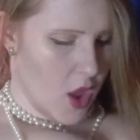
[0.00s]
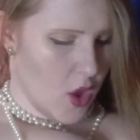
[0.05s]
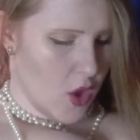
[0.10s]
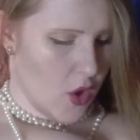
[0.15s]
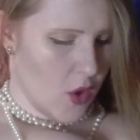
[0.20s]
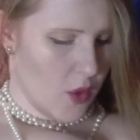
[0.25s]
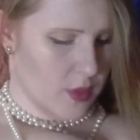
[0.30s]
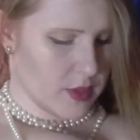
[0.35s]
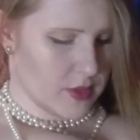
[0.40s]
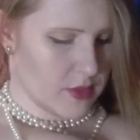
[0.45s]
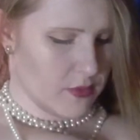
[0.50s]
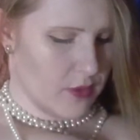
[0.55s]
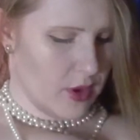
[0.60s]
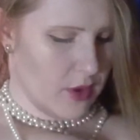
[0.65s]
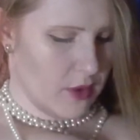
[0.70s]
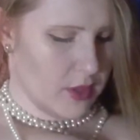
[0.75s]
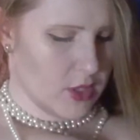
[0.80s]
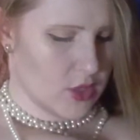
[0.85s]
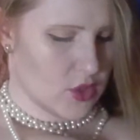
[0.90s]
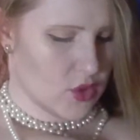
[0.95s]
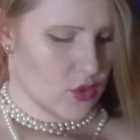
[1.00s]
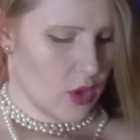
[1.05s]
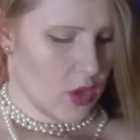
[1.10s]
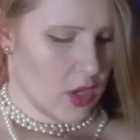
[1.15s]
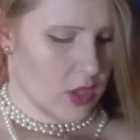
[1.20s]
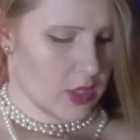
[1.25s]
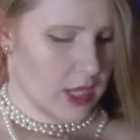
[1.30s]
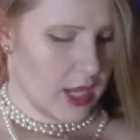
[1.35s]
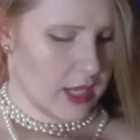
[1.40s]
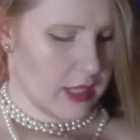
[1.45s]
who is a very
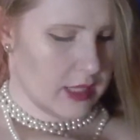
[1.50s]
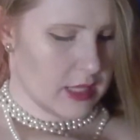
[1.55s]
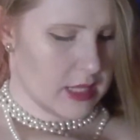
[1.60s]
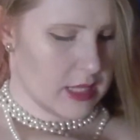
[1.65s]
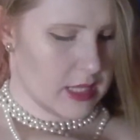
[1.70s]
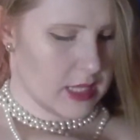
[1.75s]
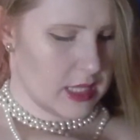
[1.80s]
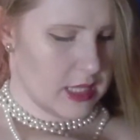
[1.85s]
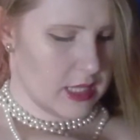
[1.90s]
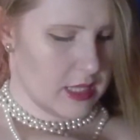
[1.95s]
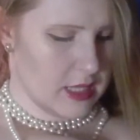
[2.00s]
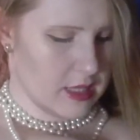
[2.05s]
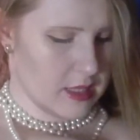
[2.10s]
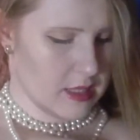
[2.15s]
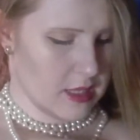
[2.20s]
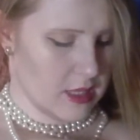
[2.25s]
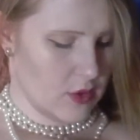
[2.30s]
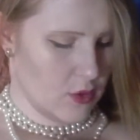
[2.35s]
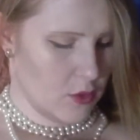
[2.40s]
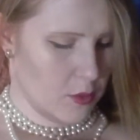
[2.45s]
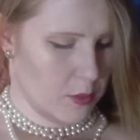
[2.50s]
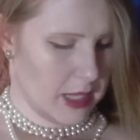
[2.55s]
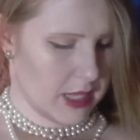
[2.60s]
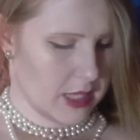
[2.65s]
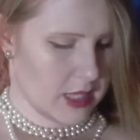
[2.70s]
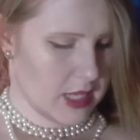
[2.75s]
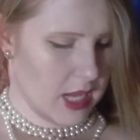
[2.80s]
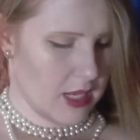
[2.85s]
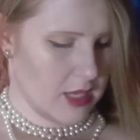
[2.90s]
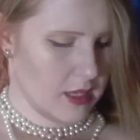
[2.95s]
strong knight indeed, and who
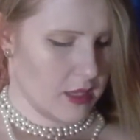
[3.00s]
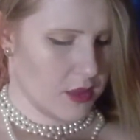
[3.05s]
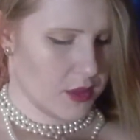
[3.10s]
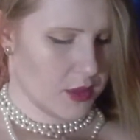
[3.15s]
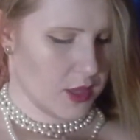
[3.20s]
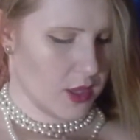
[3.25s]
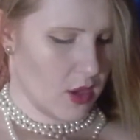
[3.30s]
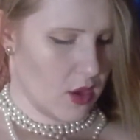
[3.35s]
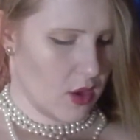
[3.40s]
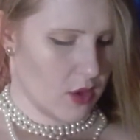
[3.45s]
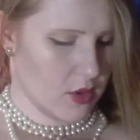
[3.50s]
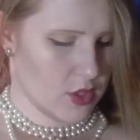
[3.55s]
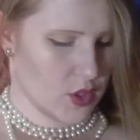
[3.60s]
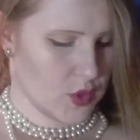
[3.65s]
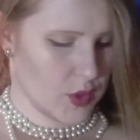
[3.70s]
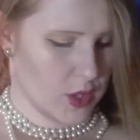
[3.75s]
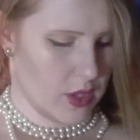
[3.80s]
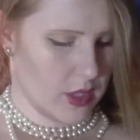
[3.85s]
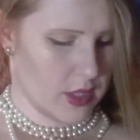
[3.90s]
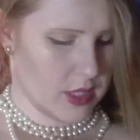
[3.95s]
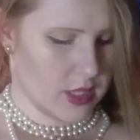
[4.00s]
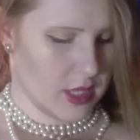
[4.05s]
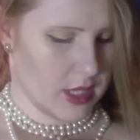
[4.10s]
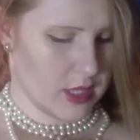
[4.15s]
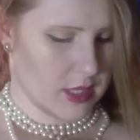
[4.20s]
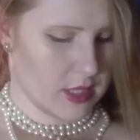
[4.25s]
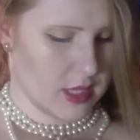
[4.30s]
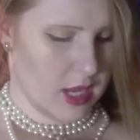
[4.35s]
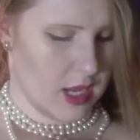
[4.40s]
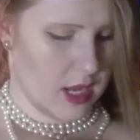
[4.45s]
maintaineth the contrary to thy
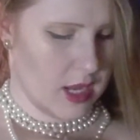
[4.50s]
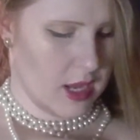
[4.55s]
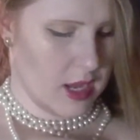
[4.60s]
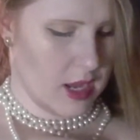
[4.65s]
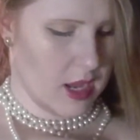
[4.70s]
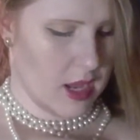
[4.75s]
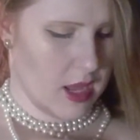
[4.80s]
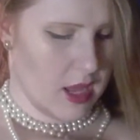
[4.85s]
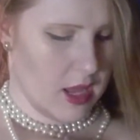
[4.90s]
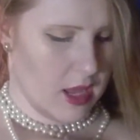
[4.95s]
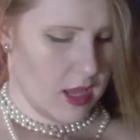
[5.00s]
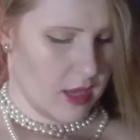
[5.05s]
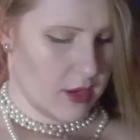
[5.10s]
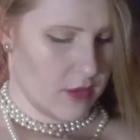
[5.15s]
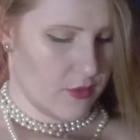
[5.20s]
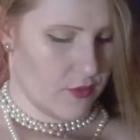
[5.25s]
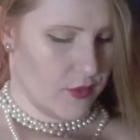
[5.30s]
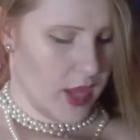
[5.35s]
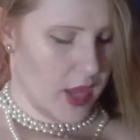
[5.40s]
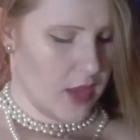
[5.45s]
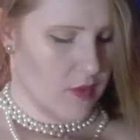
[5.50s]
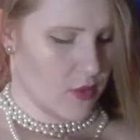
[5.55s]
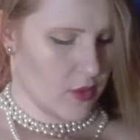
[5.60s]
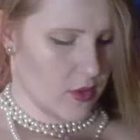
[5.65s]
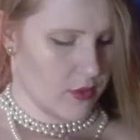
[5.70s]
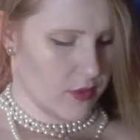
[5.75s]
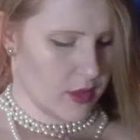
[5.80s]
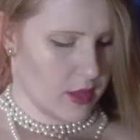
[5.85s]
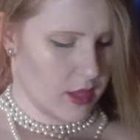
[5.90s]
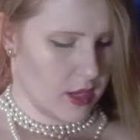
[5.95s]
saying, in favour of
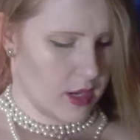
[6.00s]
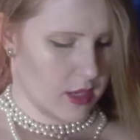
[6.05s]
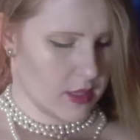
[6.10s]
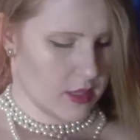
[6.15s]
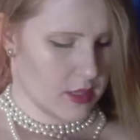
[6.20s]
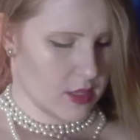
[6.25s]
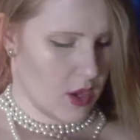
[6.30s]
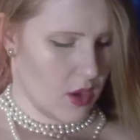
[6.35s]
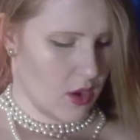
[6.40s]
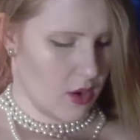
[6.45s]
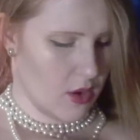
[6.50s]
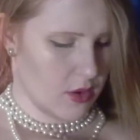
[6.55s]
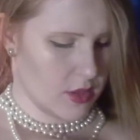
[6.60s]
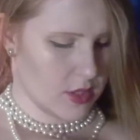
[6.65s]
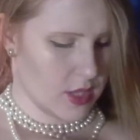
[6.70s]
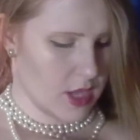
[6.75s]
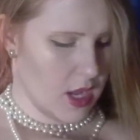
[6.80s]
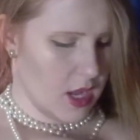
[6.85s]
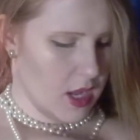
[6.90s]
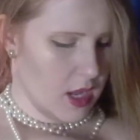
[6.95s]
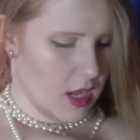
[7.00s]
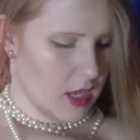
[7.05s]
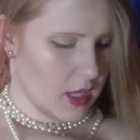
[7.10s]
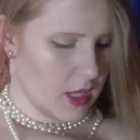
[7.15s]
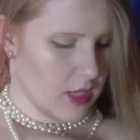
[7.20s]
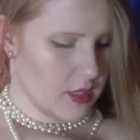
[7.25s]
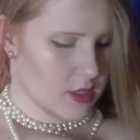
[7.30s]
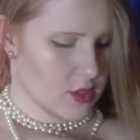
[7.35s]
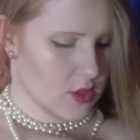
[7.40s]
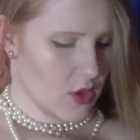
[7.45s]
the Lady Ettard,
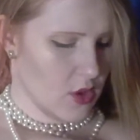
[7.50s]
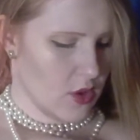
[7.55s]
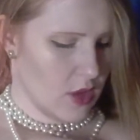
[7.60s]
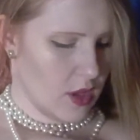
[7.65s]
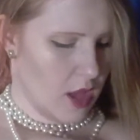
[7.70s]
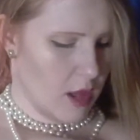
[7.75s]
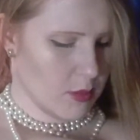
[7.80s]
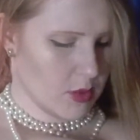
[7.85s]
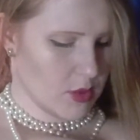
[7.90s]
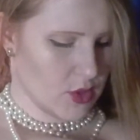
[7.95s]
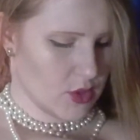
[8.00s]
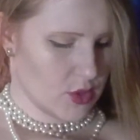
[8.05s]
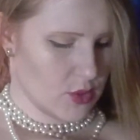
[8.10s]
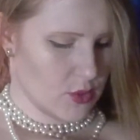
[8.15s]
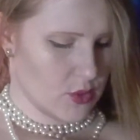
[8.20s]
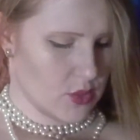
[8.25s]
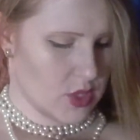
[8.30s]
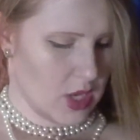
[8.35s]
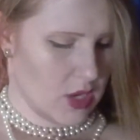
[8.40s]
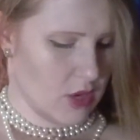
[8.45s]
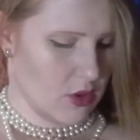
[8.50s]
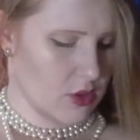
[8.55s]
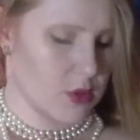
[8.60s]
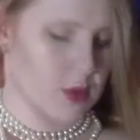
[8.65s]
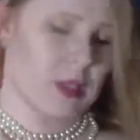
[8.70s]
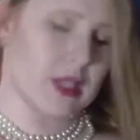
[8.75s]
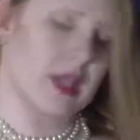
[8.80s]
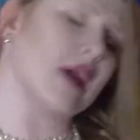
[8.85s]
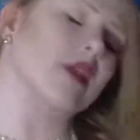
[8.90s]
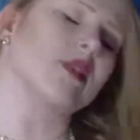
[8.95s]
against all comers who dare to
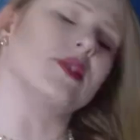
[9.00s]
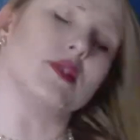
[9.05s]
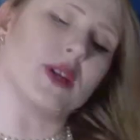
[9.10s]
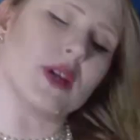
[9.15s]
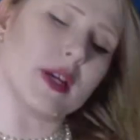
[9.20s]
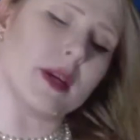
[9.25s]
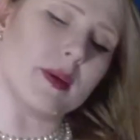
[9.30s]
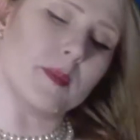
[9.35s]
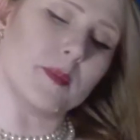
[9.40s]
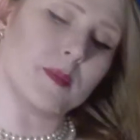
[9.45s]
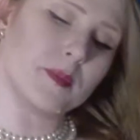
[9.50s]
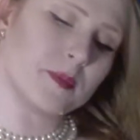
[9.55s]
encounter him.